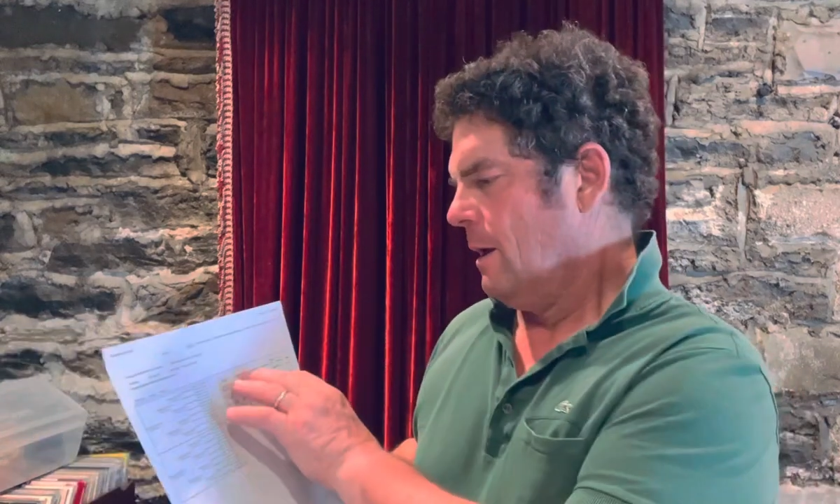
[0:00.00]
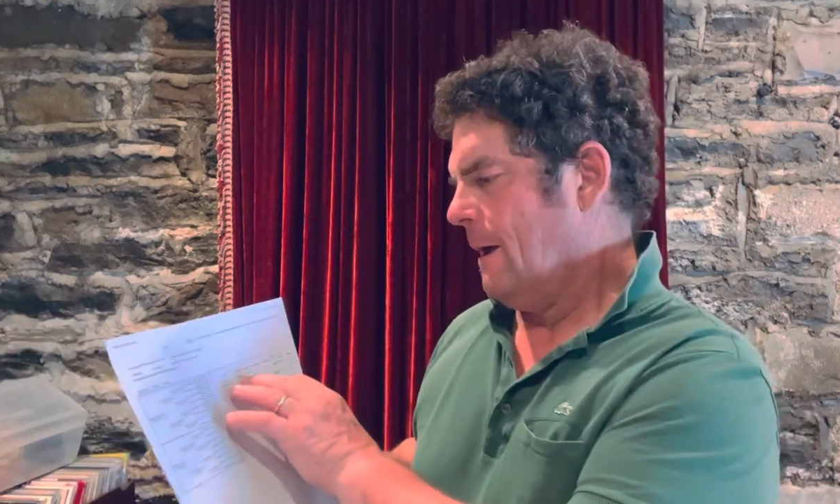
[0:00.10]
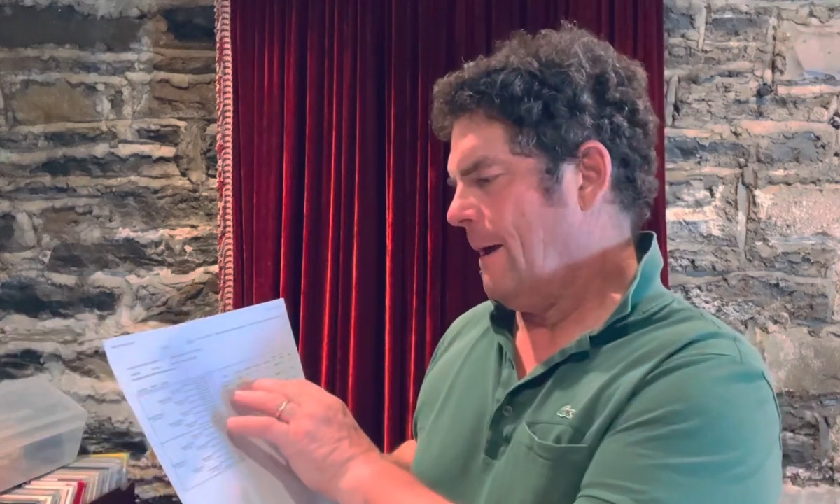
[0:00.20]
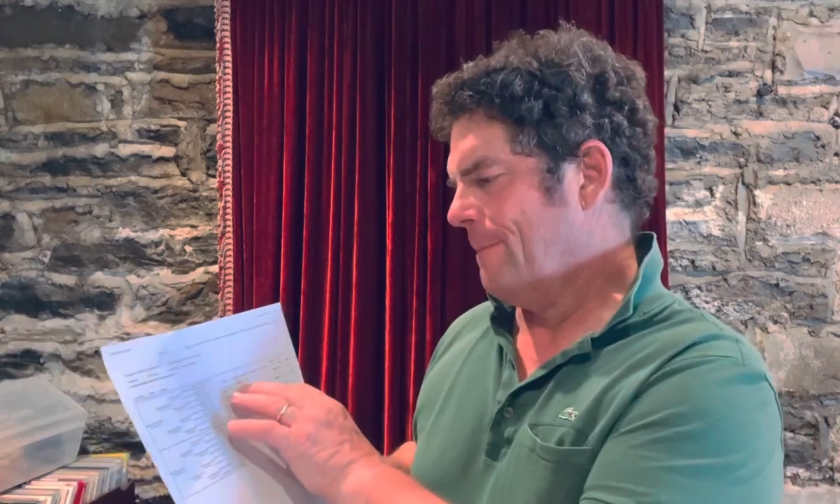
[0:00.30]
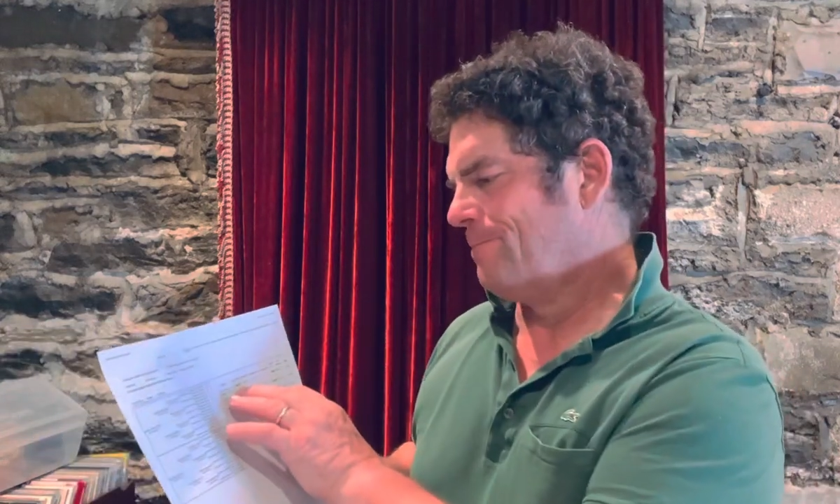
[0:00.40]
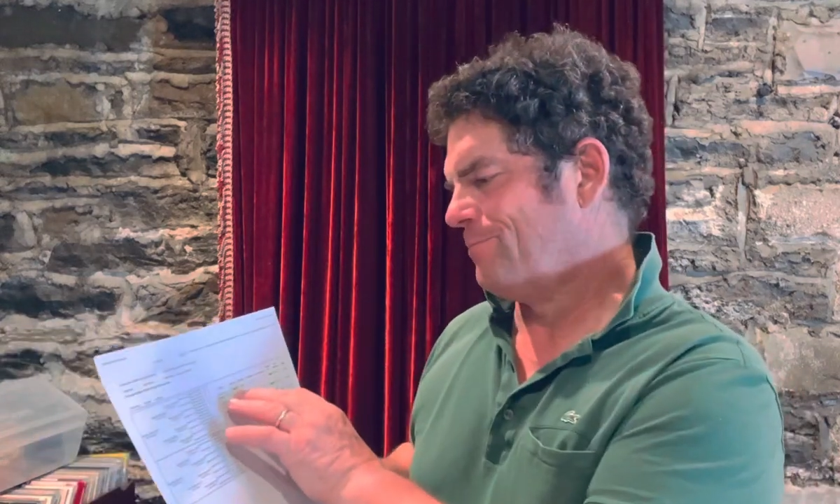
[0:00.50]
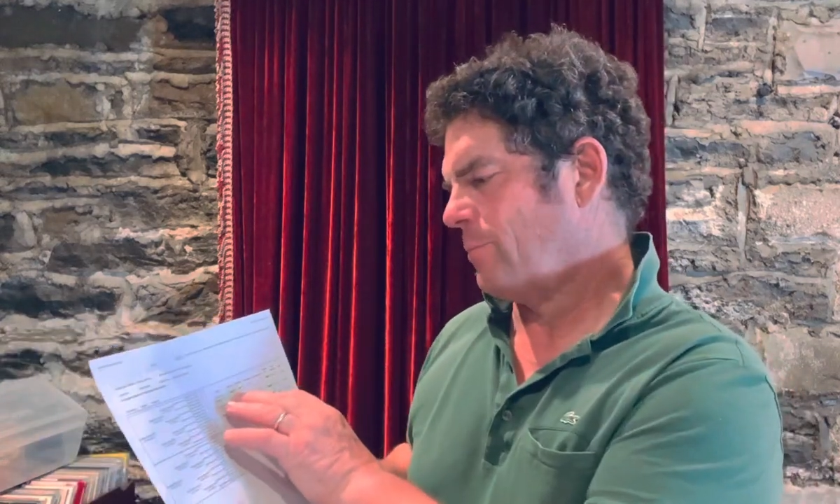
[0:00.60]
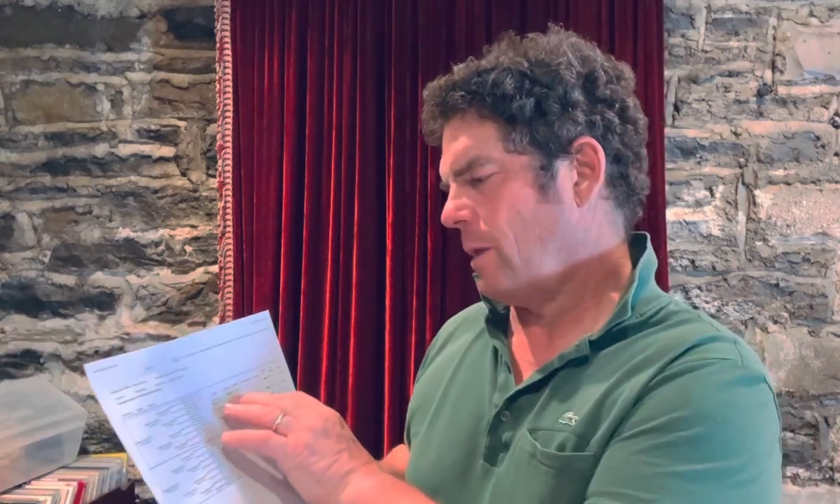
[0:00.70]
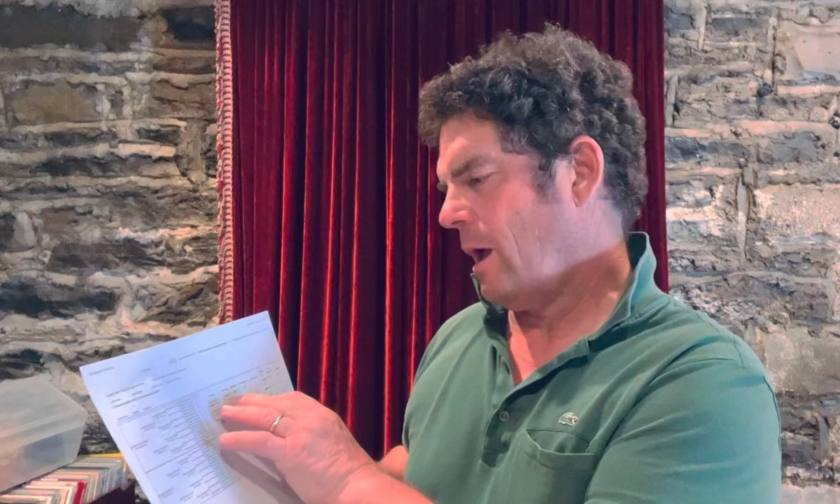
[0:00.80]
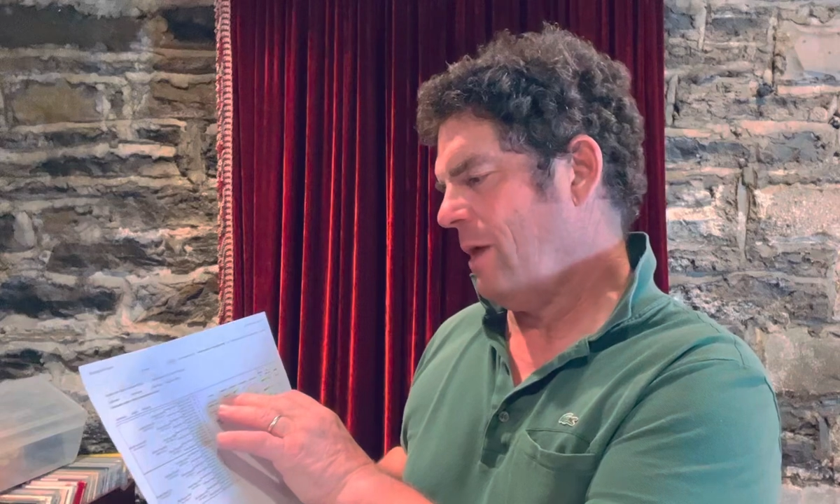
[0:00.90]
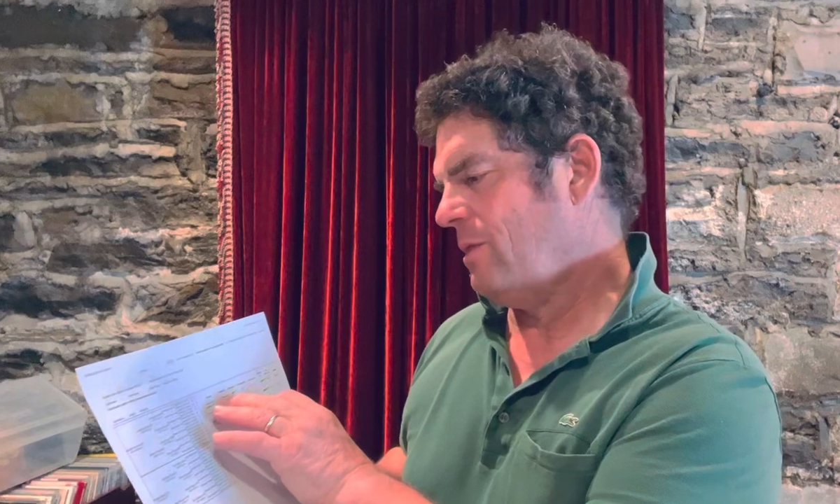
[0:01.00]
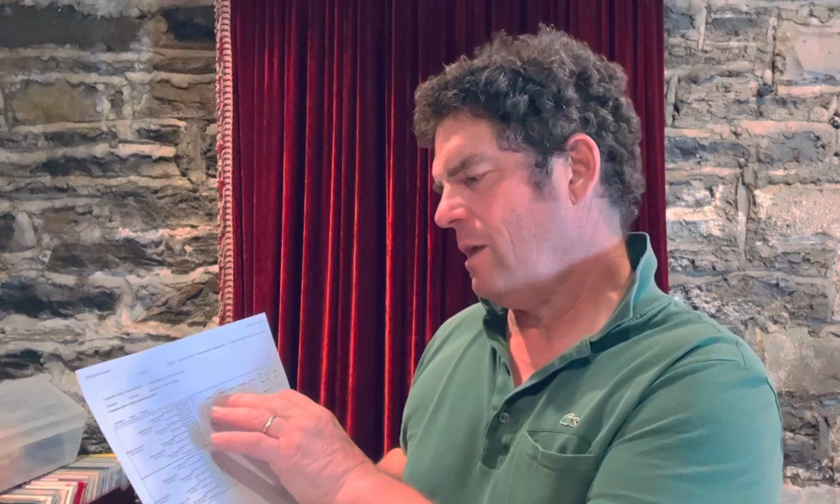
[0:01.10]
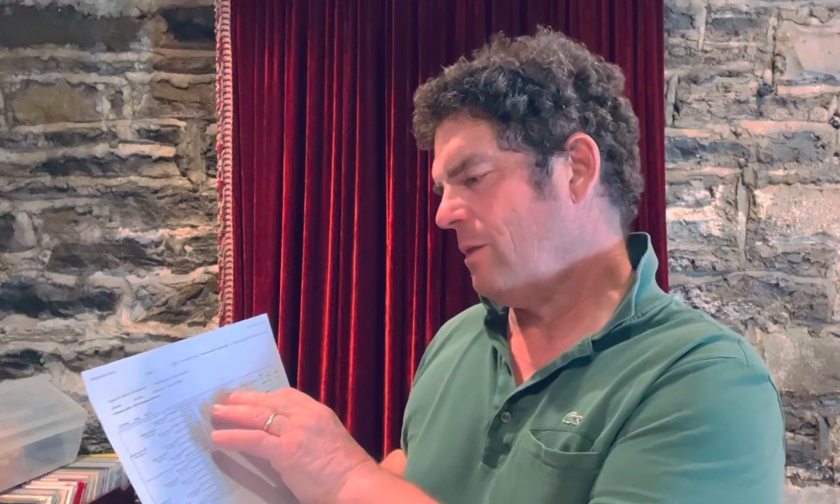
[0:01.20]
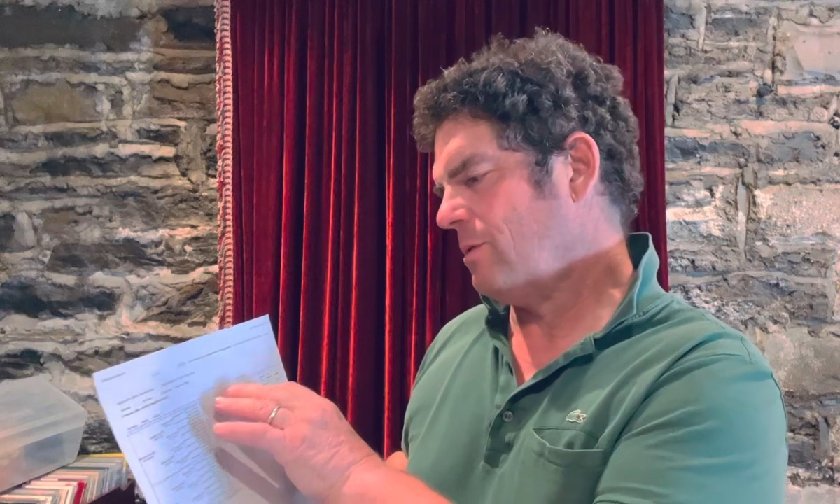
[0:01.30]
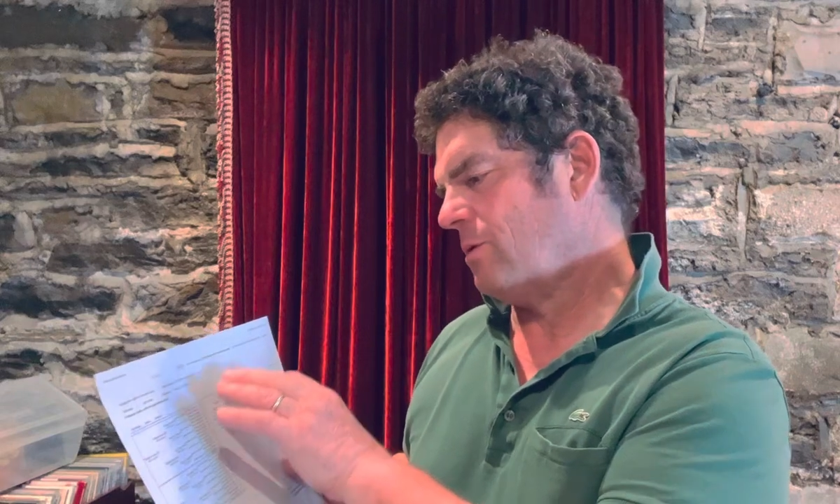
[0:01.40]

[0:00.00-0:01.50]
And then